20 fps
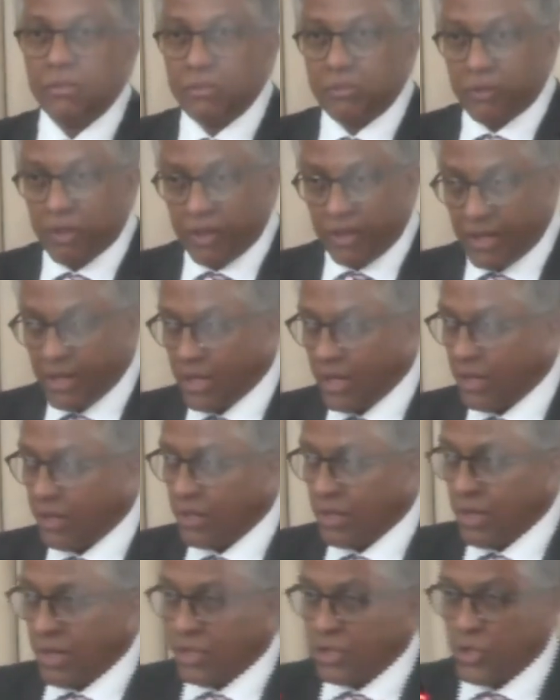again,
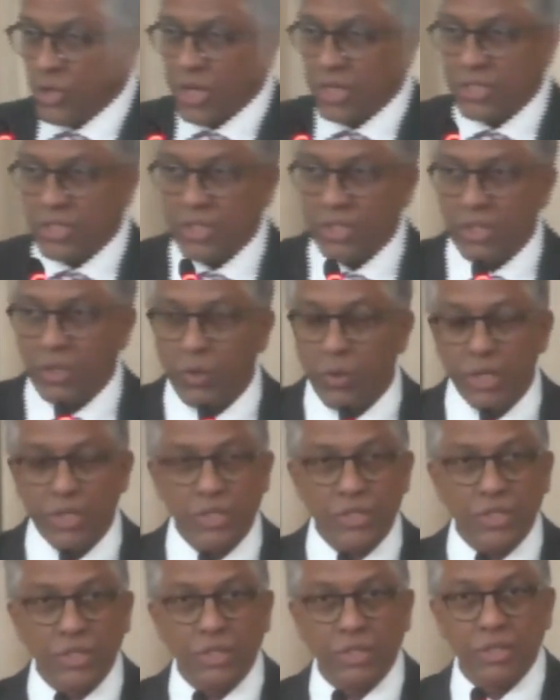addressing the
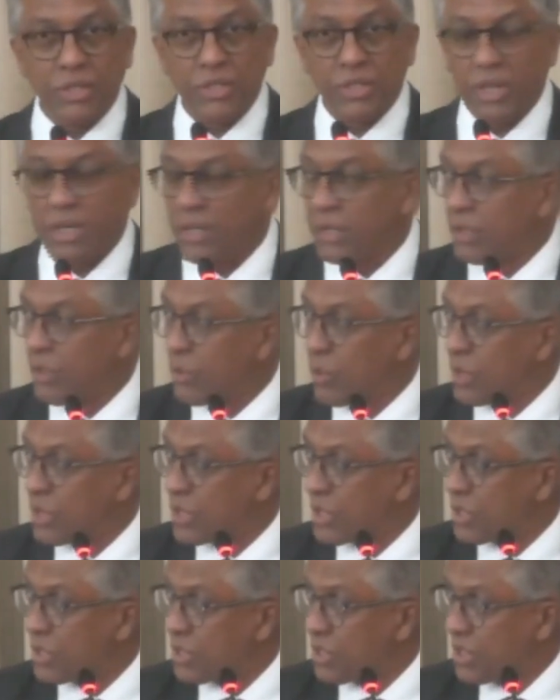question that Senator
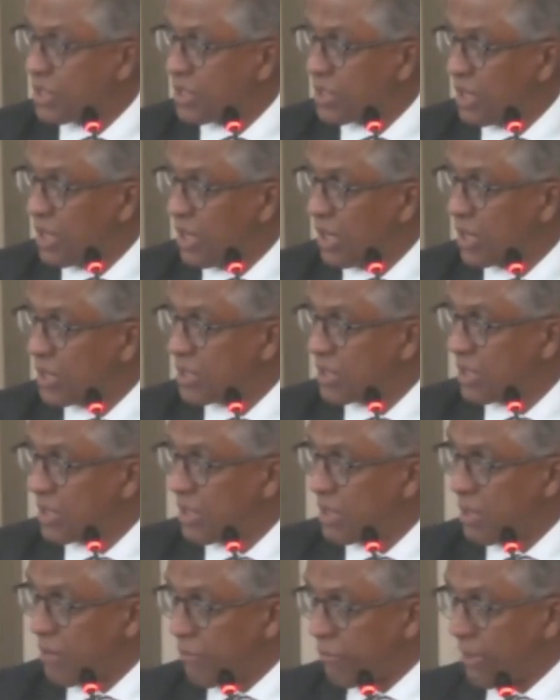Richards just asked in a
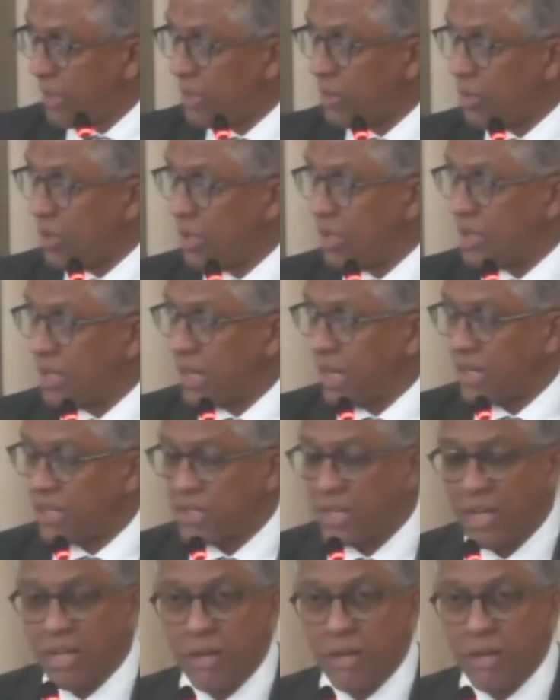different context,